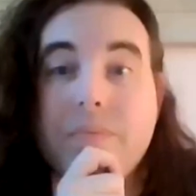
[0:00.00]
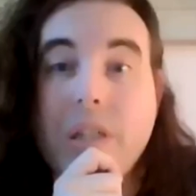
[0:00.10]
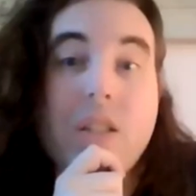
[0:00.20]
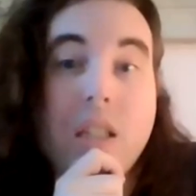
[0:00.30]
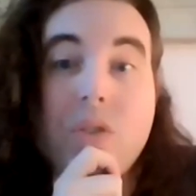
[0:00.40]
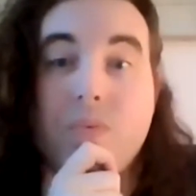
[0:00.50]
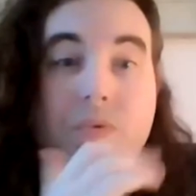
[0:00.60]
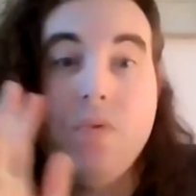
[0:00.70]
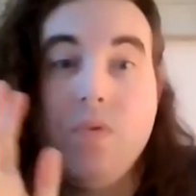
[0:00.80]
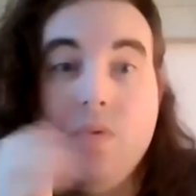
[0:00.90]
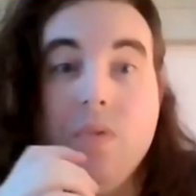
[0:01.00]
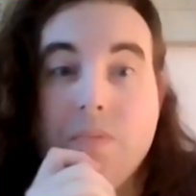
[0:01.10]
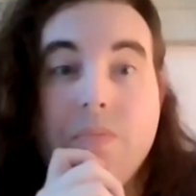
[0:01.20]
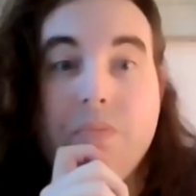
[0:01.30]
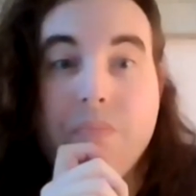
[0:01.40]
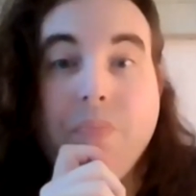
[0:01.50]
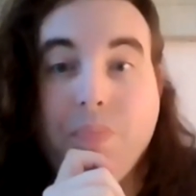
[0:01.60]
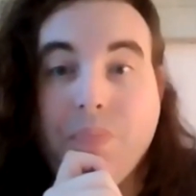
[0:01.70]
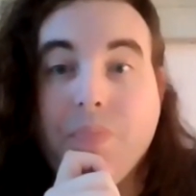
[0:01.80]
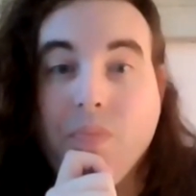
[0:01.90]
Chase does. You're exactly right. Legal
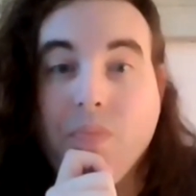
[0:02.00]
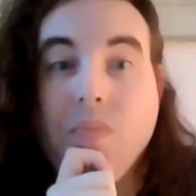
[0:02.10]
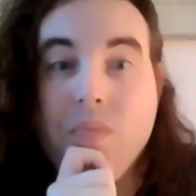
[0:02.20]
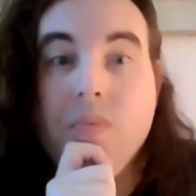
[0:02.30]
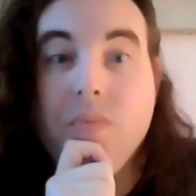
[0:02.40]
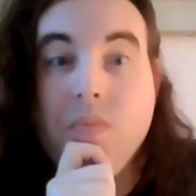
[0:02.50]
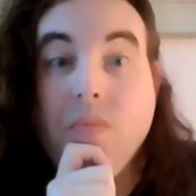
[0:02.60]
Twitter is really